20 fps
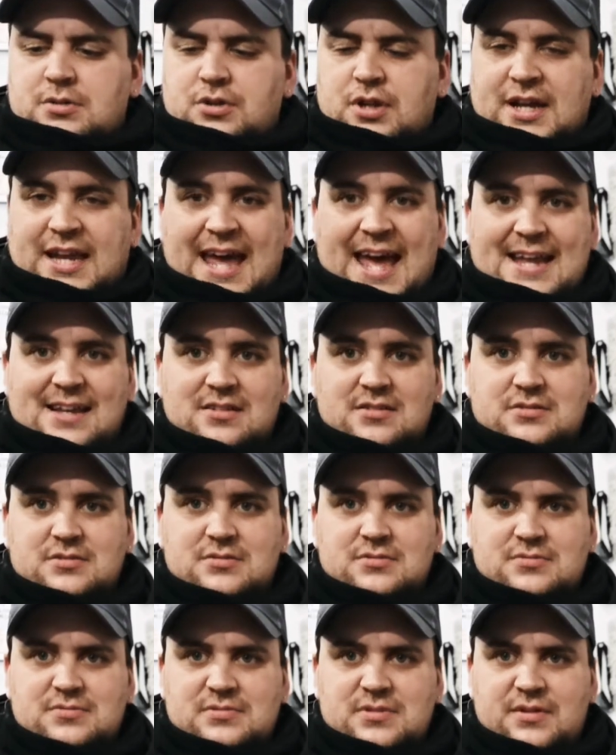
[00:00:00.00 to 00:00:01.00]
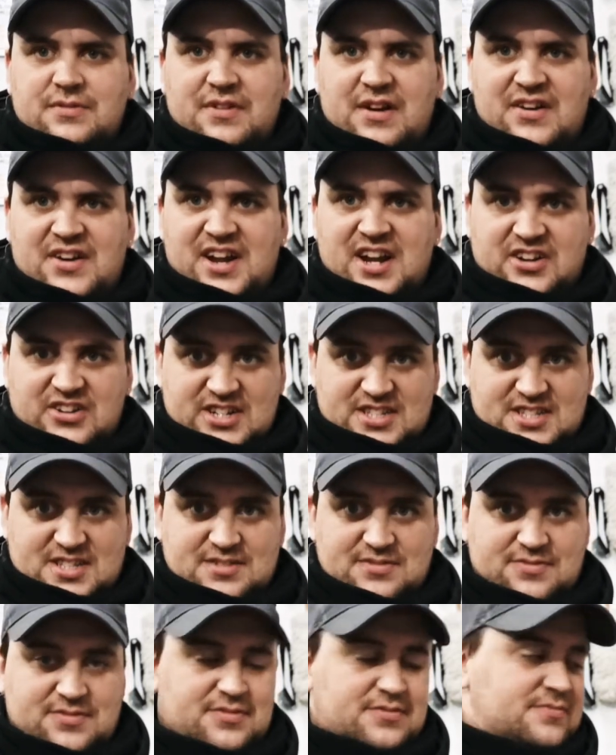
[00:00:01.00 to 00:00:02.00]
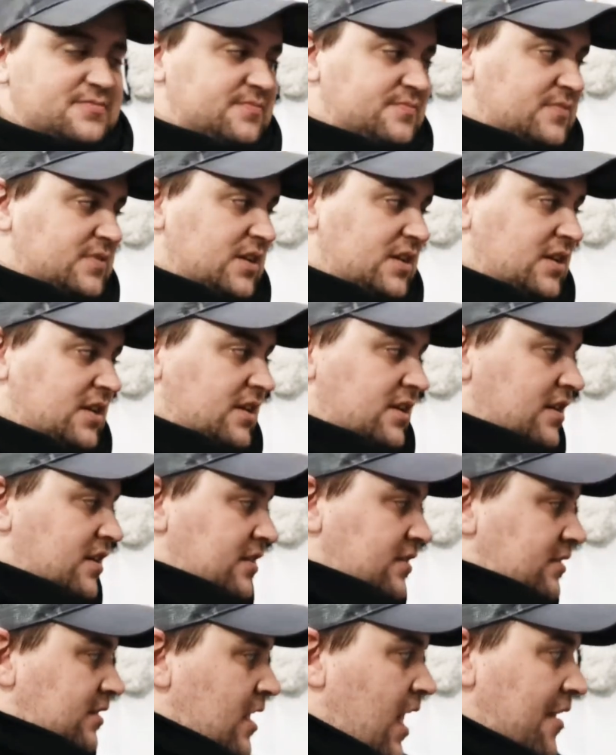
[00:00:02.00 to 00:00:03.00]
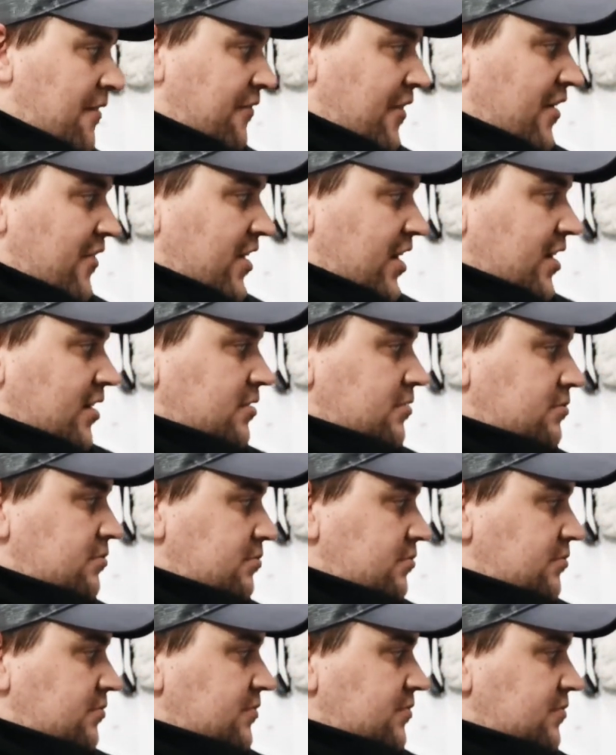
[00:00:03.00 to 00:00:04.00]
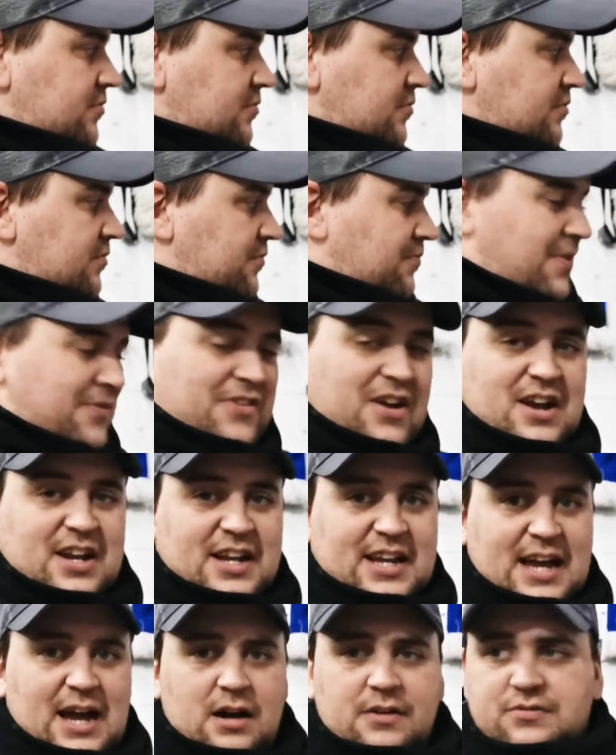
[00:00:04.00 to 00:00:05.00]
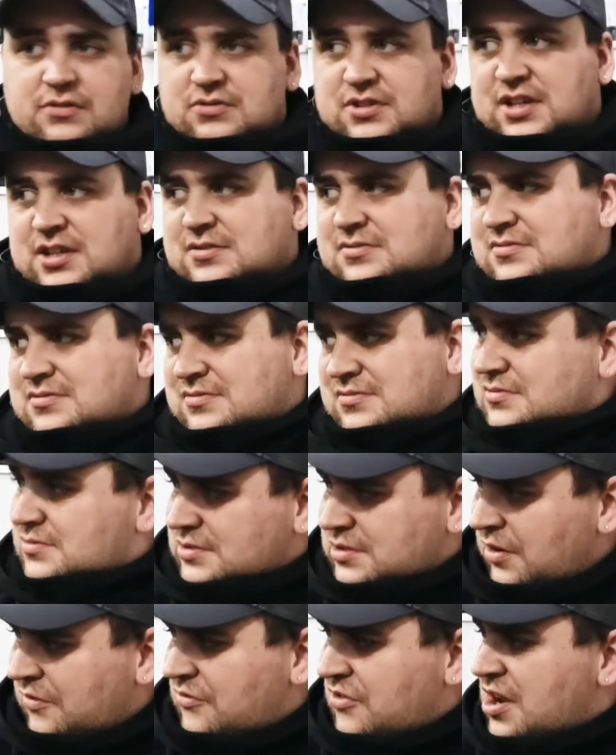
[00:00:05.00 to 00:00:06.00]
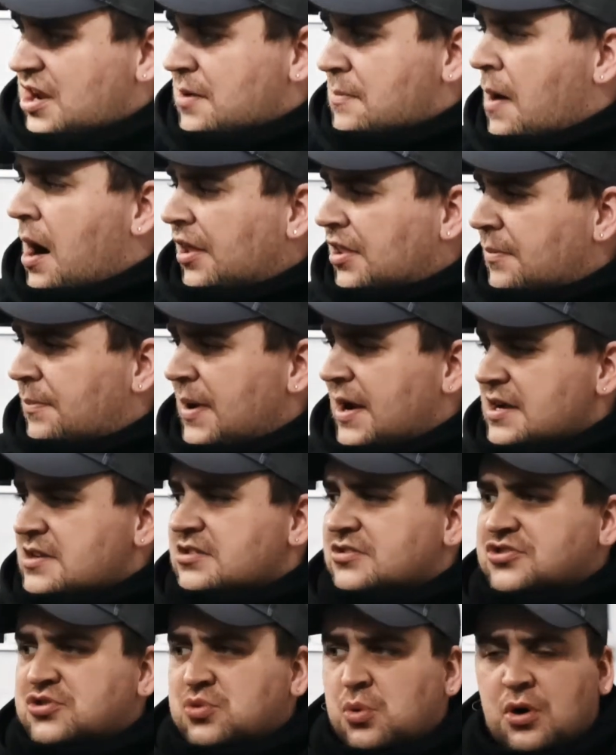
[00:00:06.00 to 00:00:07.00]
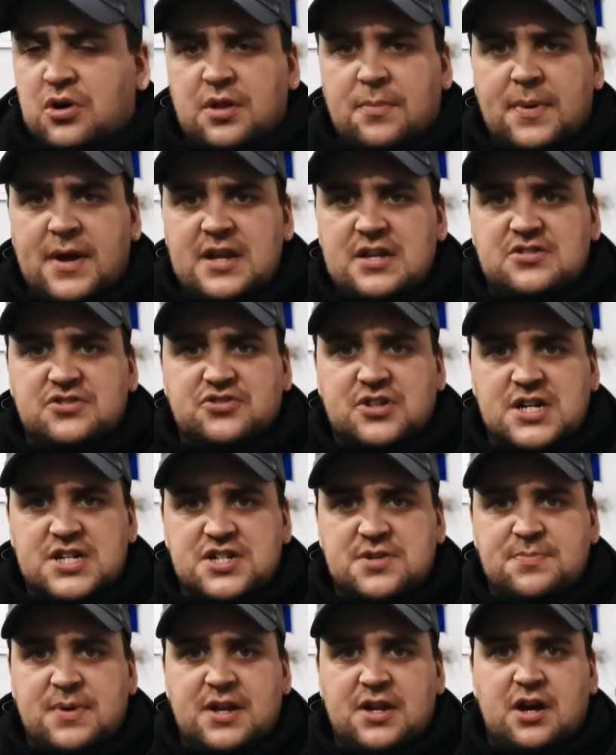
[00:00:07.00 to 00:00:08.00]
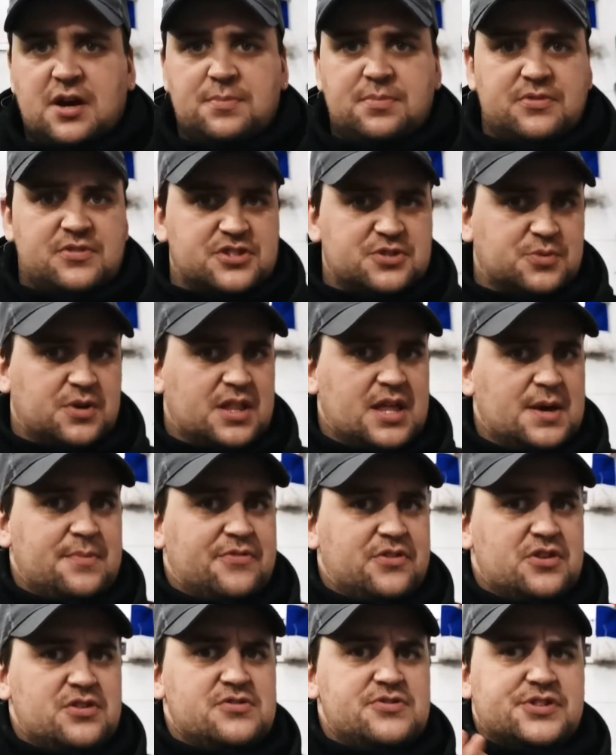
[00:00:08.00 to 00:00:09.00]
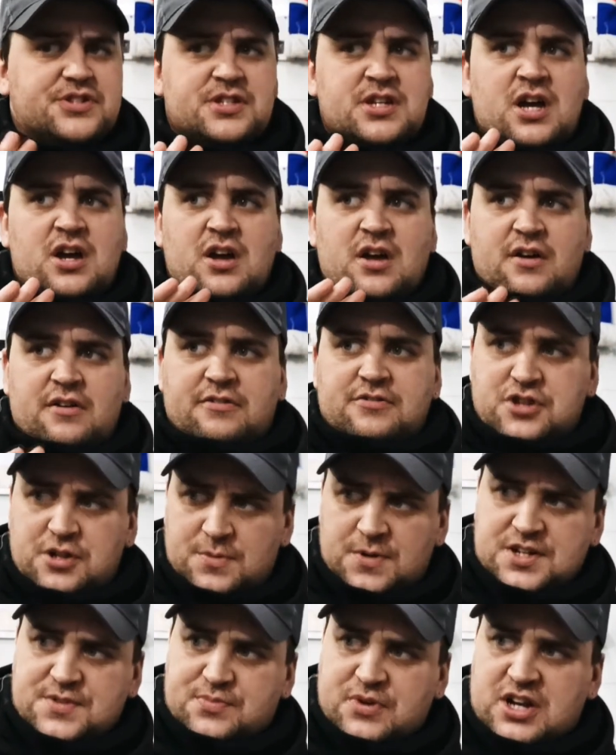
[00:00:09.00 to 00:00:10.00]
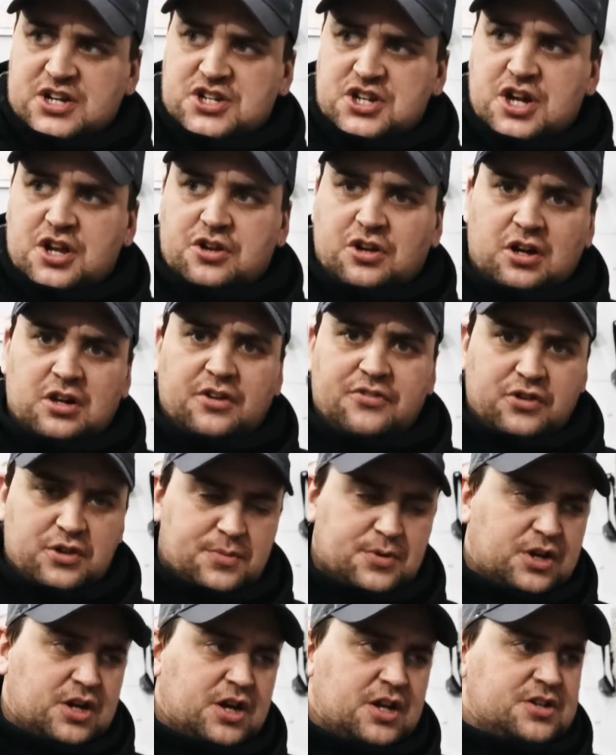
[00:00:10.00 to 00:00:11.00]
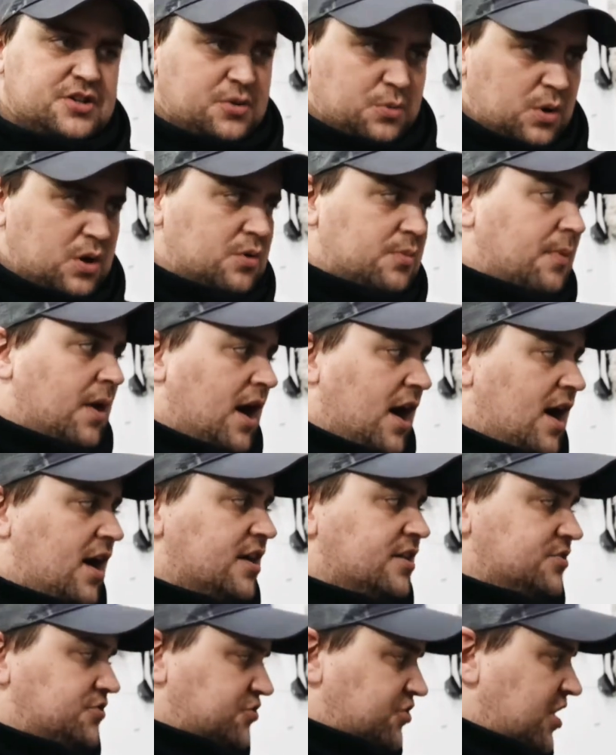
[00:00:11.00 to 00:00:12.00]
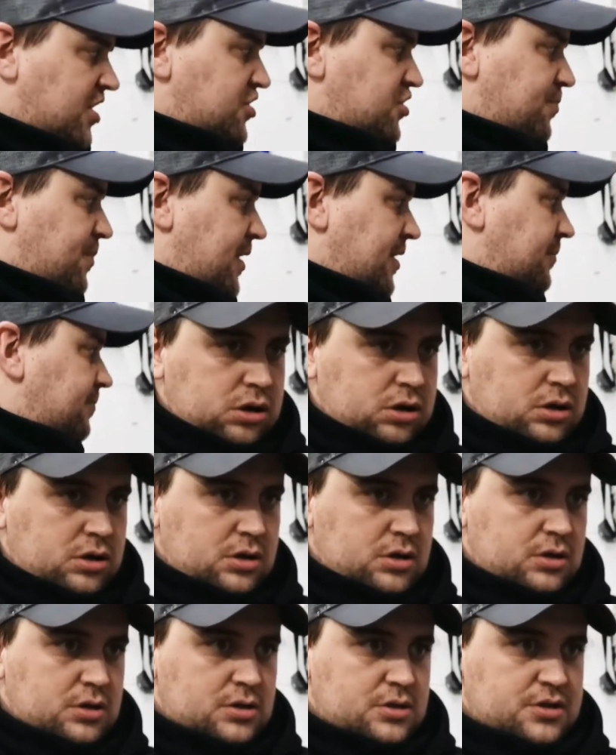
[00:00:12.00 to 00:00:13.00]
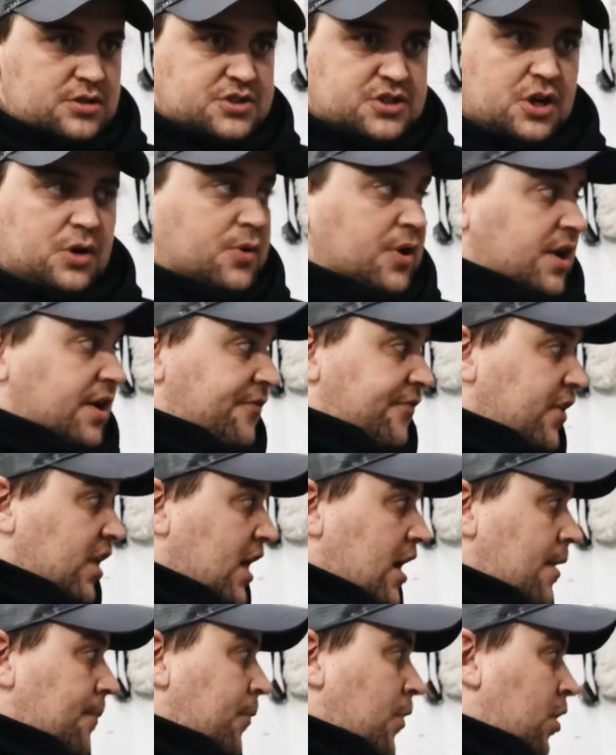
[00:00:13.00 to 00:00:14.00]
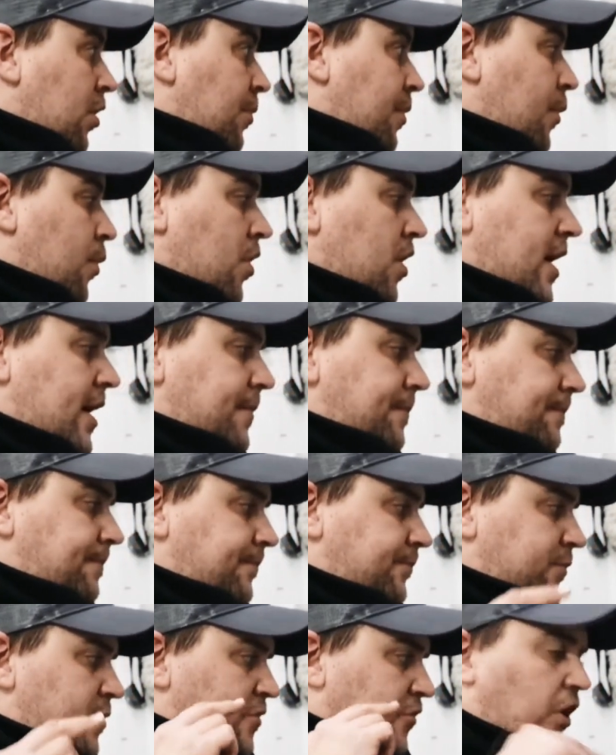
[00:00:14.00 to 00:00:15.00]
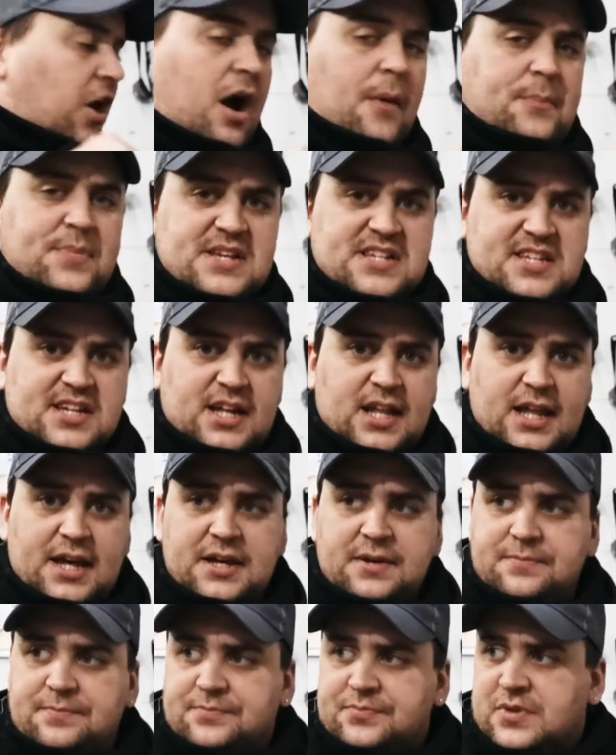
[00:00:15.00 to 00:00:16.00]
Again, very aggressive and be very careful. You can really mar the paint, swirl the paint and scratch the paint up using one of them. If you use too much pressure and not enough lubricant, you will mar, scratch the paint. So we're going to fill our bottle with water. We've got our piece of clay.